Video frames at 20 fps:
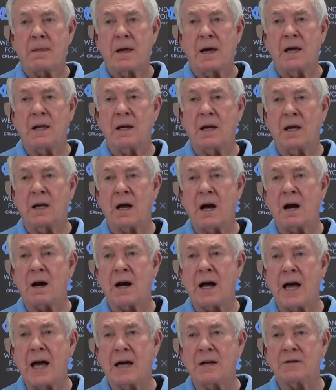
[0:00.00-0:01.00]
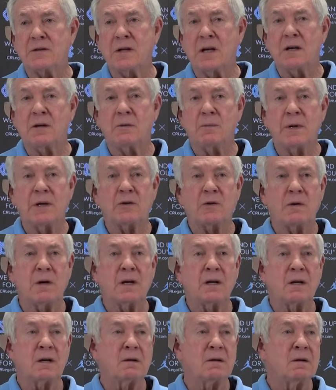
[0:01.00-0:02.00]
And our guys need to be
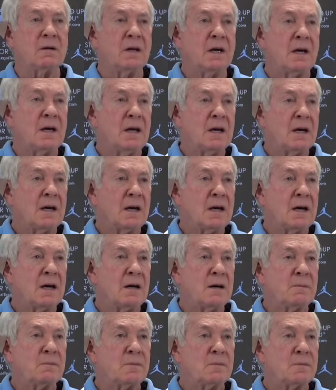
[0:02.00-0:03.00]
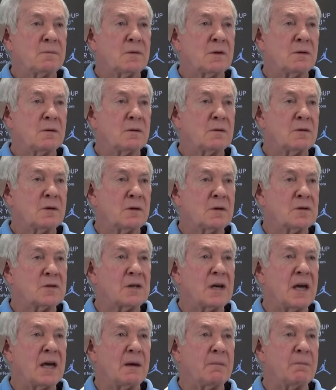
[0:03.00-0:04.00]
treated to the
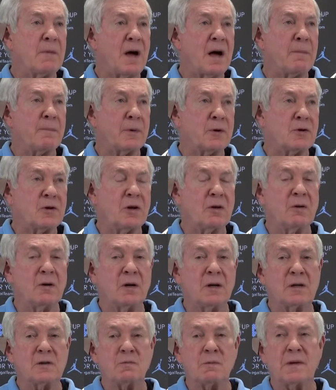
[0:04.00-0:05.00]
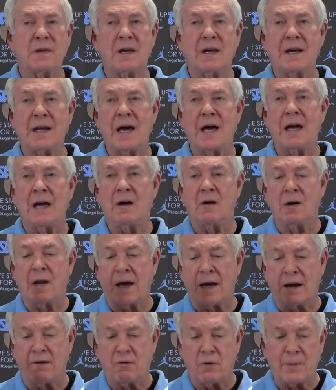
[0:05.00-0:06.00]
same opportunities with NIL
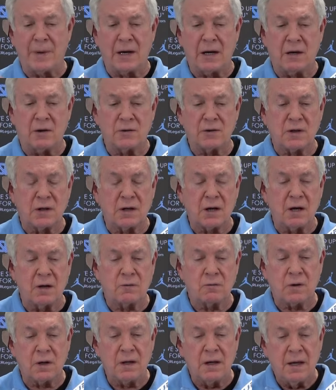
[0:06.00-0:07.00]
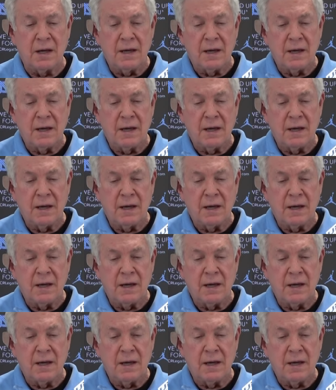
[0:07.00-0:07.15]
like everybody else in the country.